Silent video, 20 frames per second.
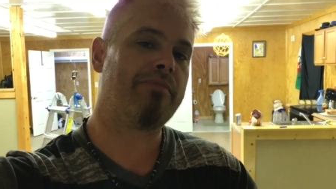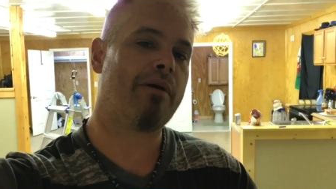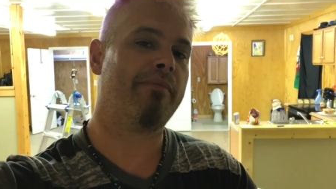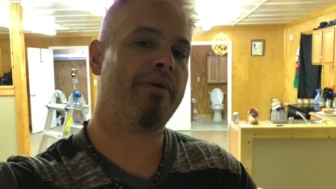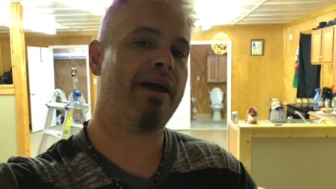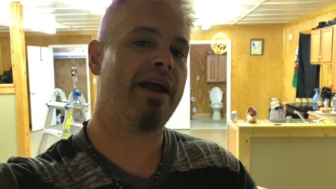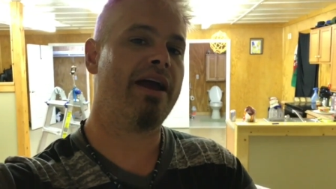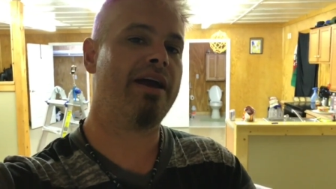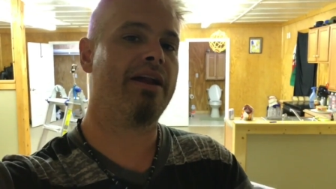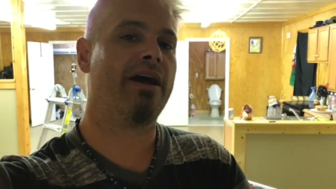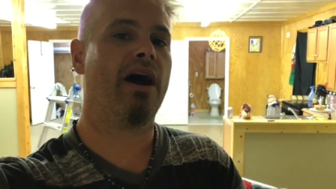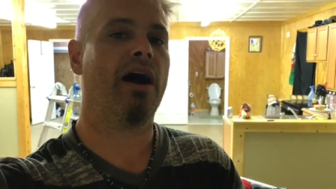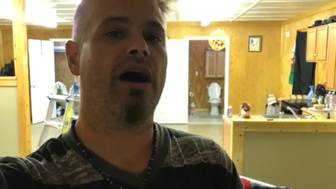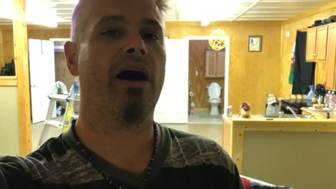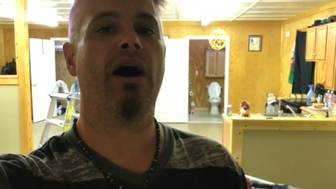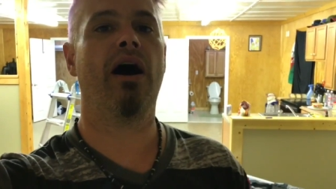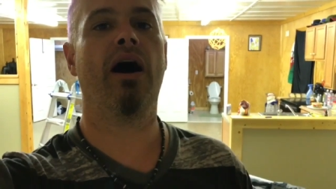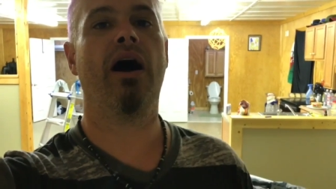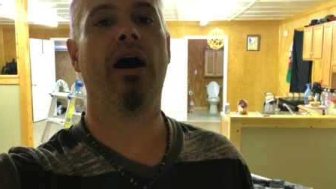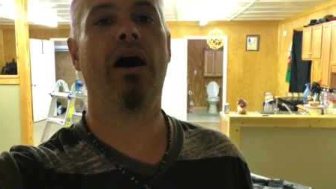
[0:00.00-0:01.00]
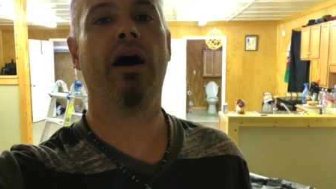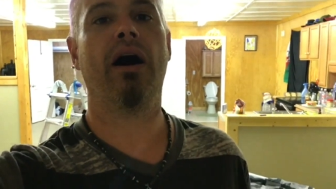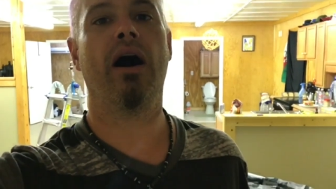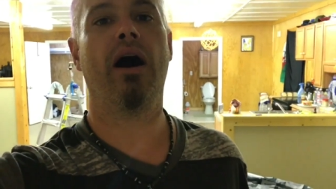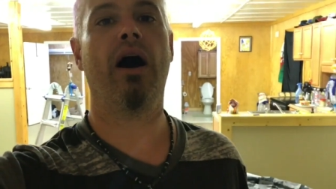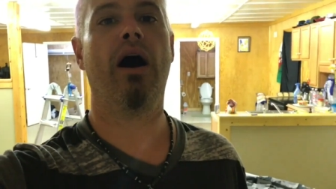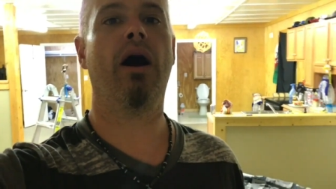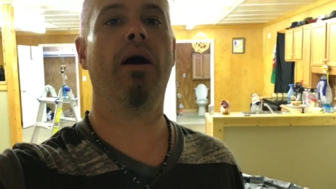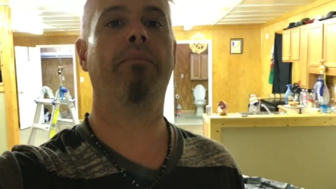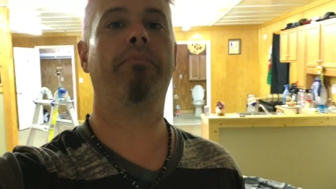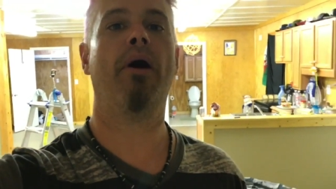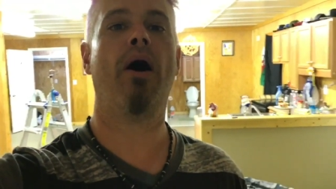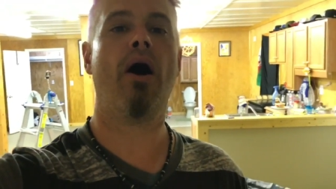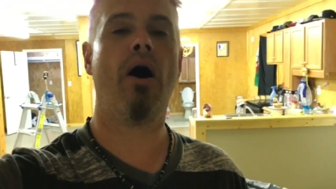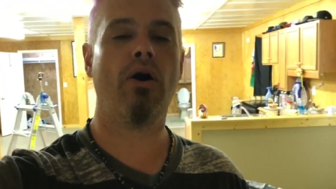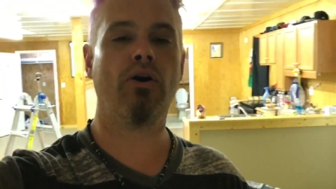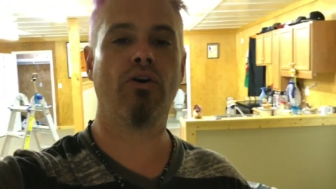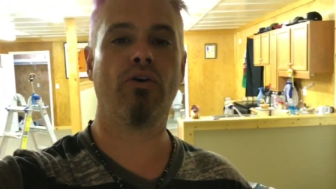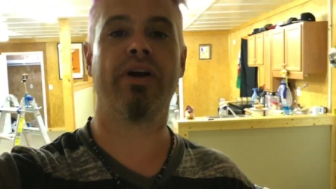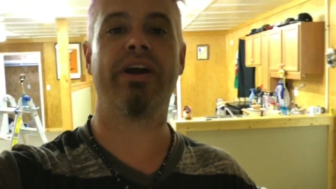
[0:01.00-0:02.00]
out my man uh, uh, uh,
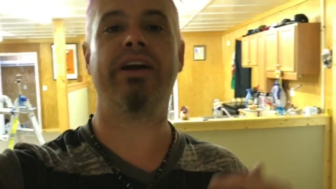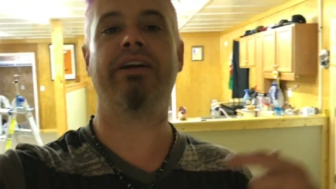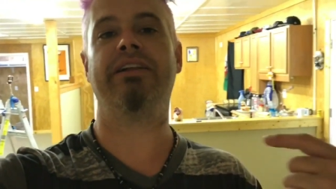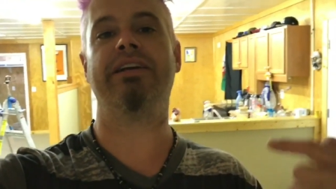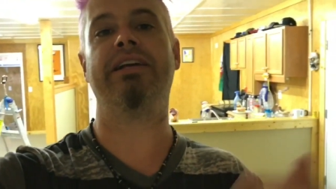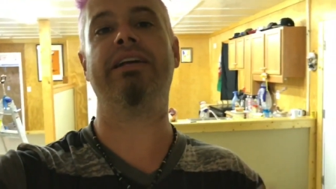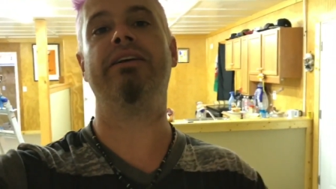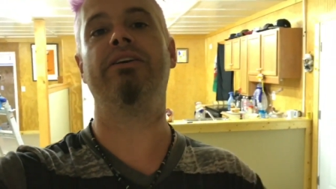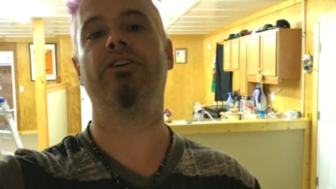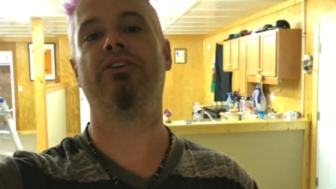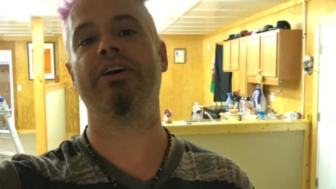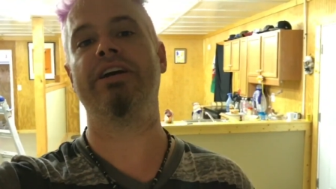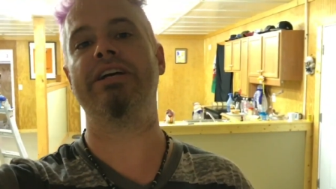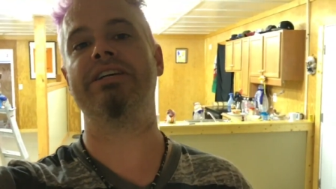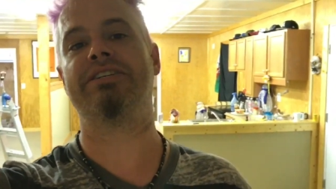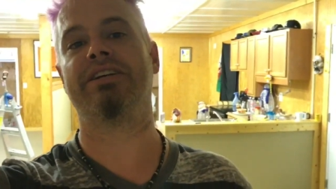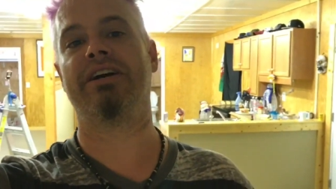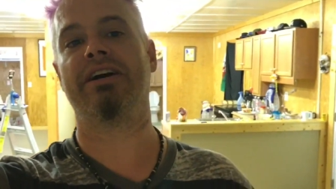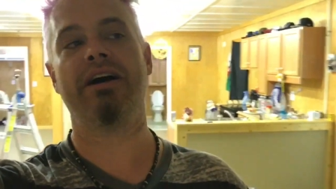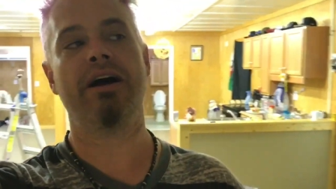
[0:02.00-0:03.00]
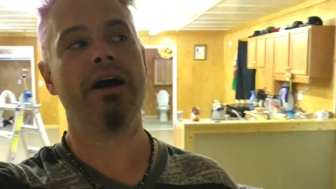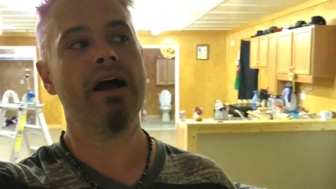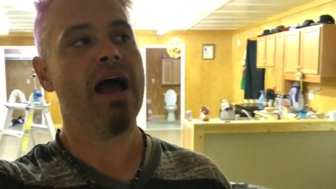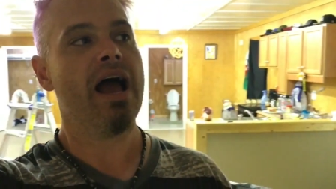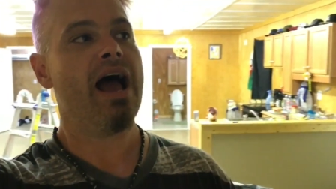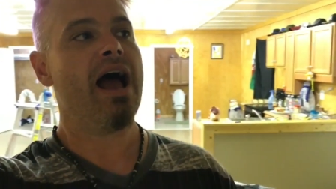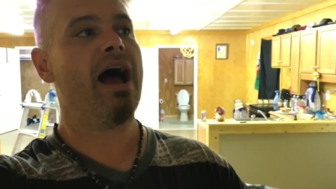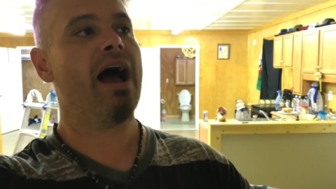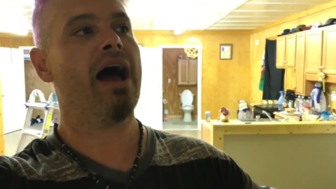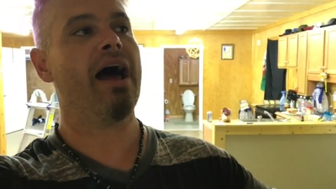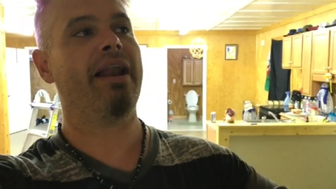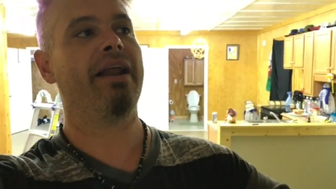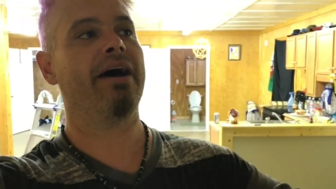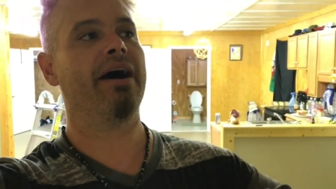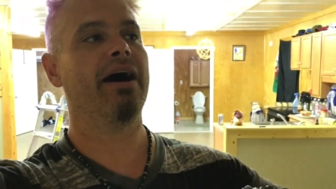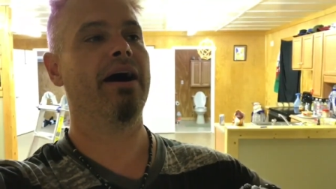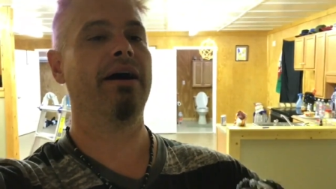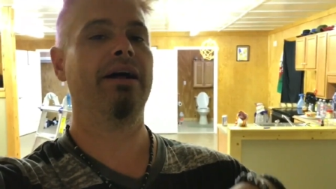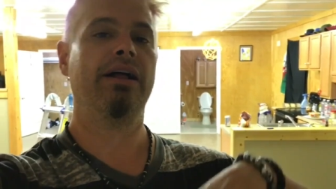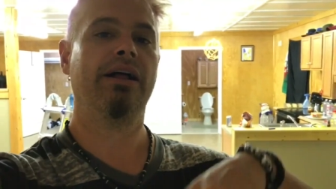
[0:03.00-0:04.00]
Paul Greeley Greeza at
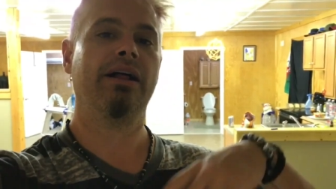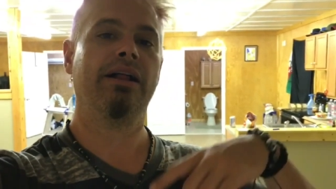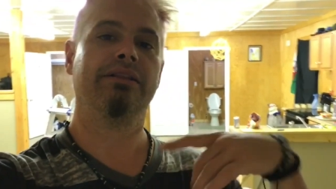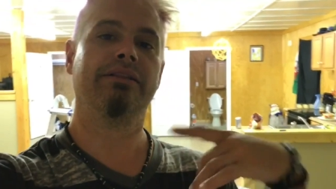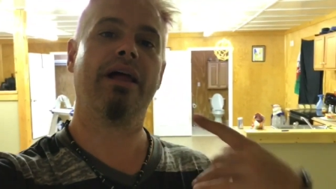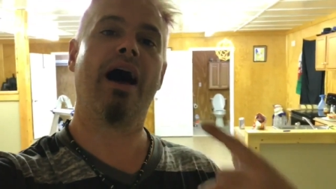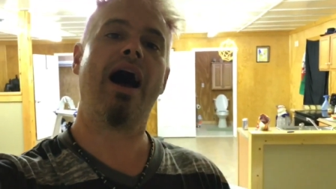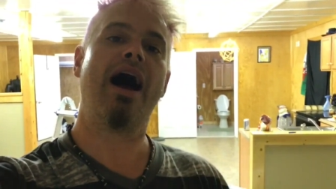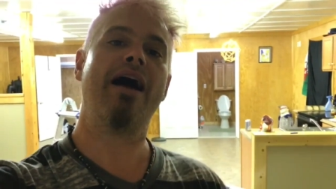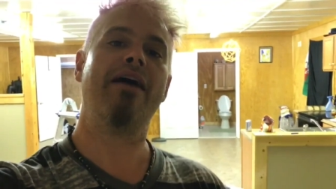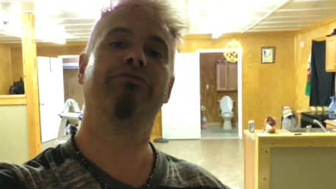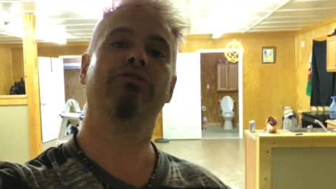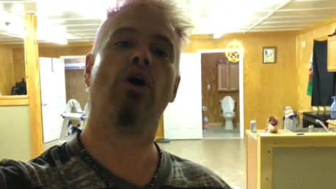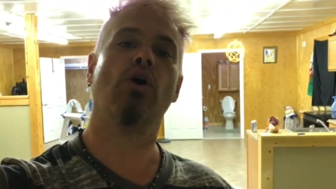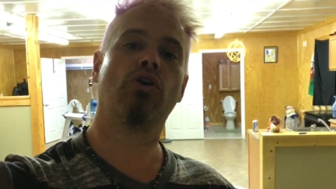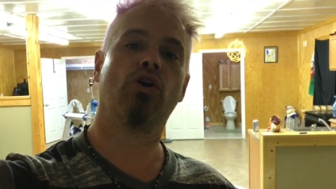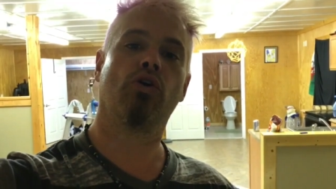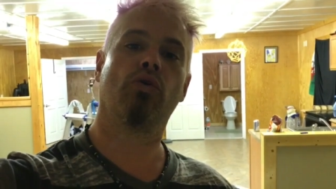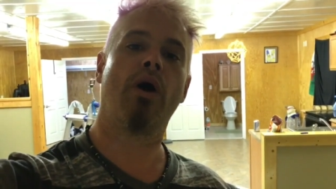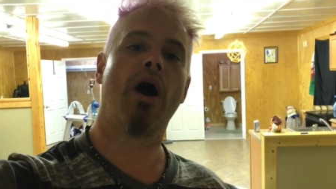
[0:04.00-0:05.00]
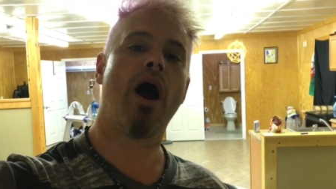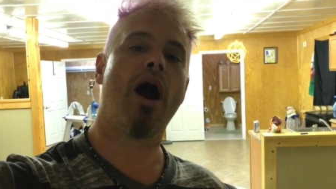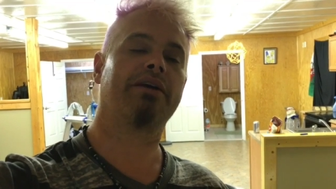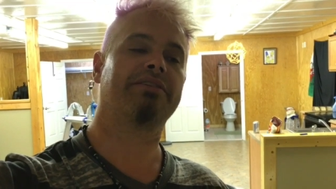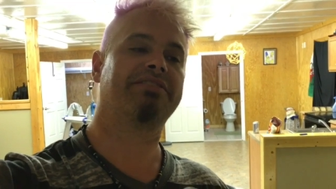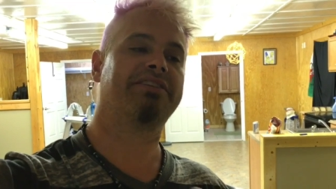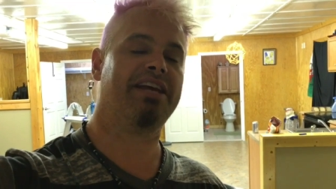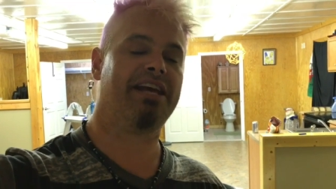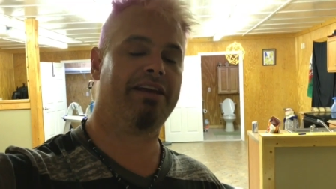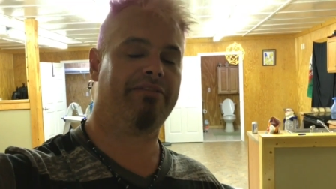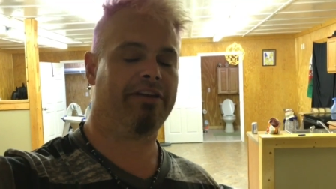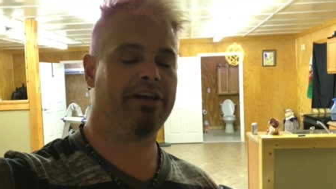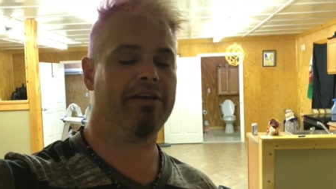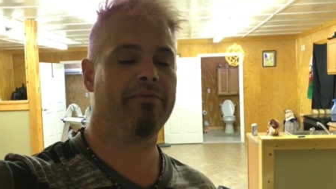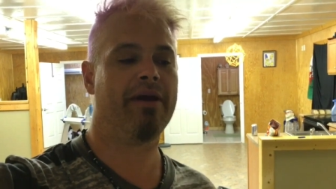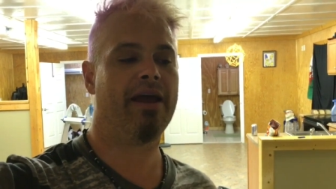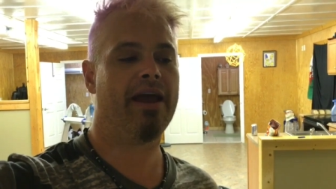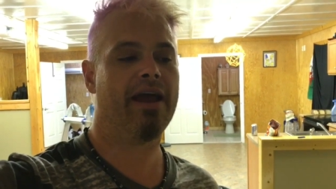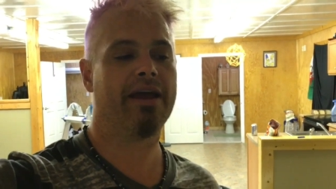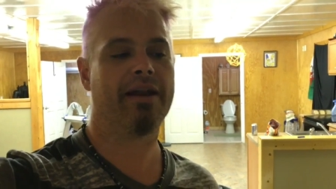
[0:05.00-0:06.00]
uh, Live Local Rock
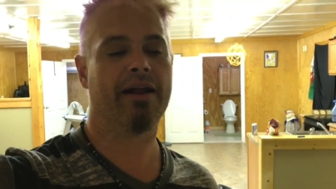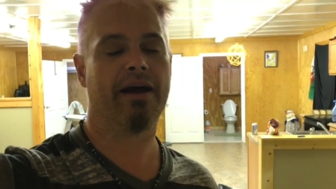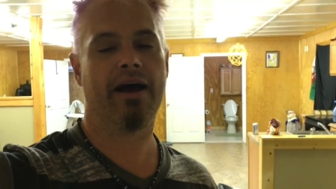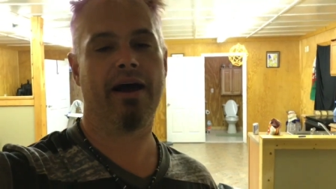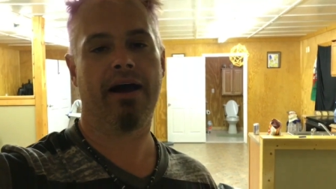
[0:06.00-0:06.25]
TV, man.